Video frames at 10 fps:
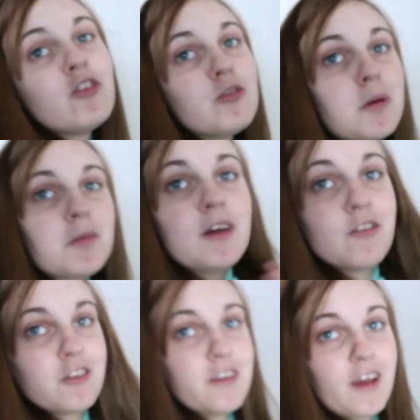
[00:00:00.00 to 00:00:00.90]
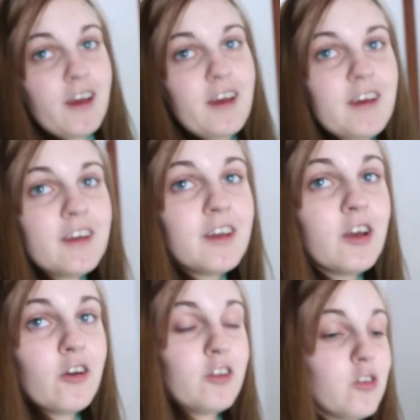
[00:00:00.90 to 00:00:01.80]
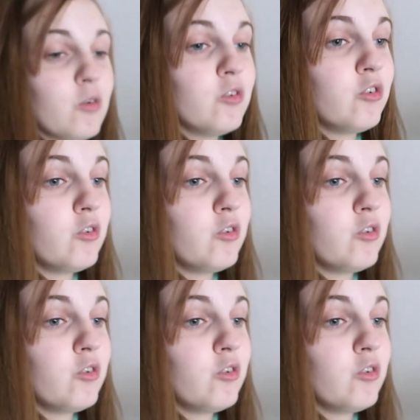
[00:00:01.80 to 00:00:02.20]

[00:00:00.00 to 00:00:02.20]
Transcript: told you my plan for today. I already told